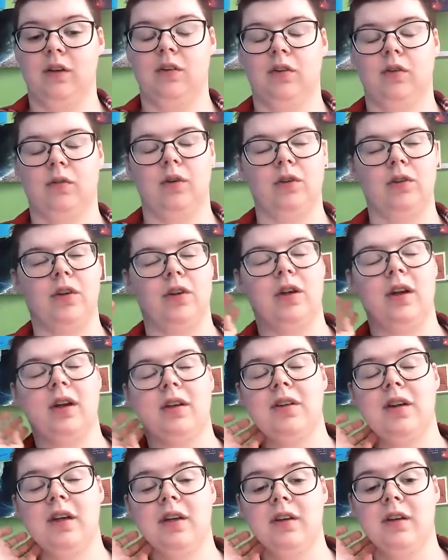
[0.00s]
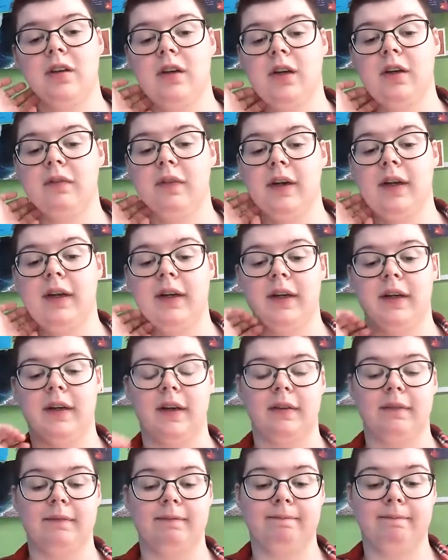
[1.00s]
into what social anxiety can be
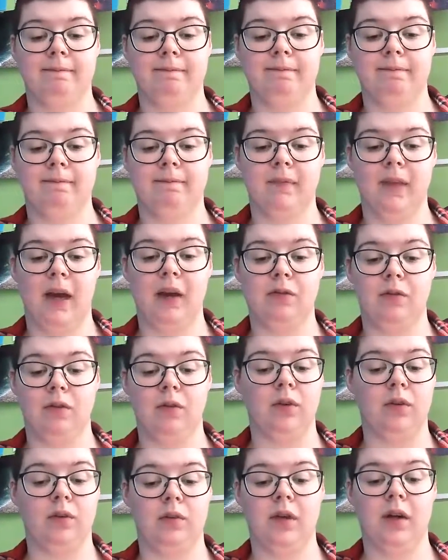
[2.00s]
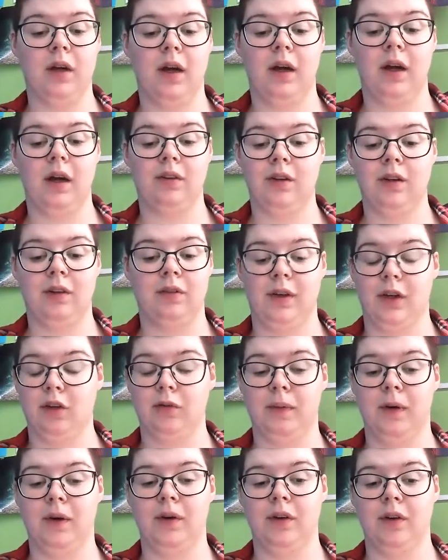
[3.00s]
like. Everyone has a different
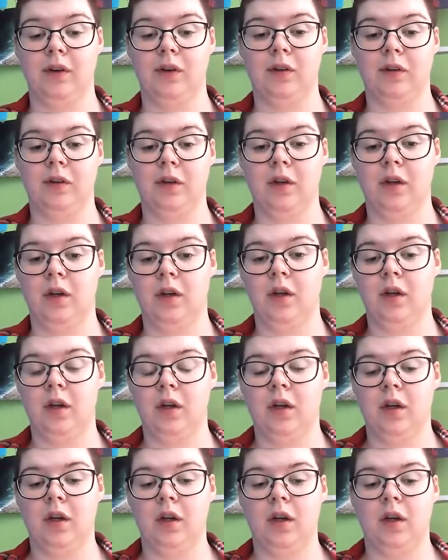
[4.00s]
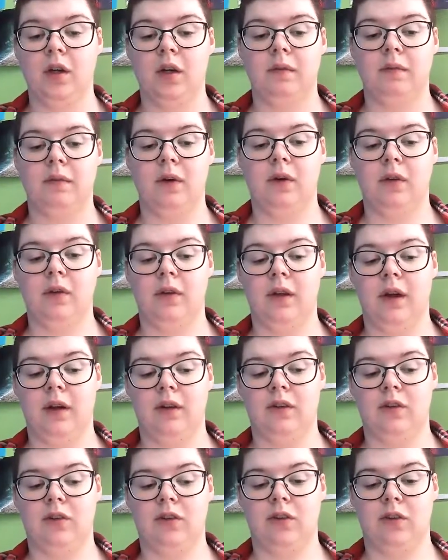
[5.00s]
experience, but
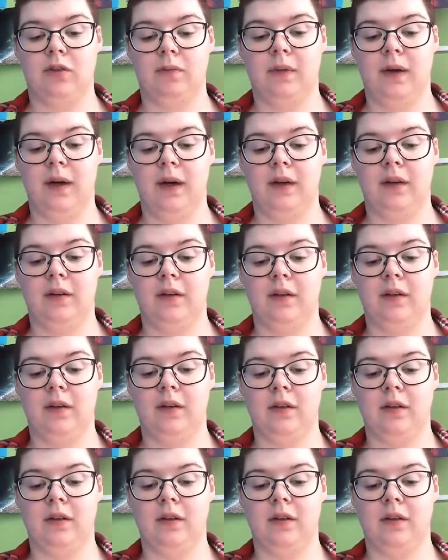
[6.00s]
that's just mine.